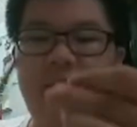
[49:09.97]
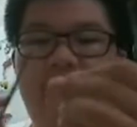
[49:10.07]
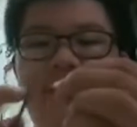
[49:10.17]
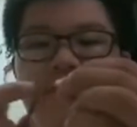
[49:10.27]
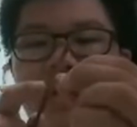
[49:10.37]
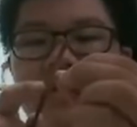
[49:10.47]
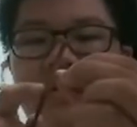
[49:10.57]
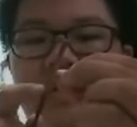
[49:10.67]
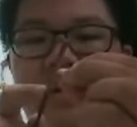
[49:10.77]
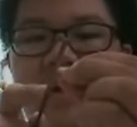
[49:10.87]
and
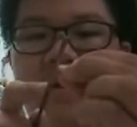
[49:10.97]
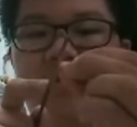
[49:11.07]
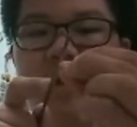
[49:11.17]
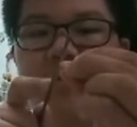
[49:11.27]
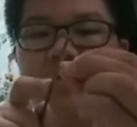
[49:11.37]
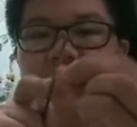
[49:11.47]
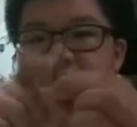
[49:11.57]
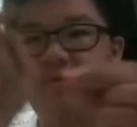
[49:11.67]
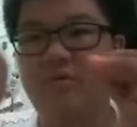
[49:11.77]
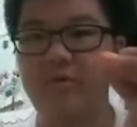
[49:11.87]
most of my one
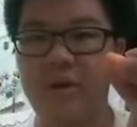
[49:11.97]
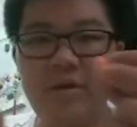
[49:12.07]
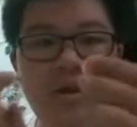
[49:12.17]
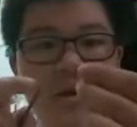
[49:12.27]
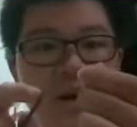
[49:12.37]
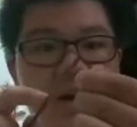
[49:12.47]
of the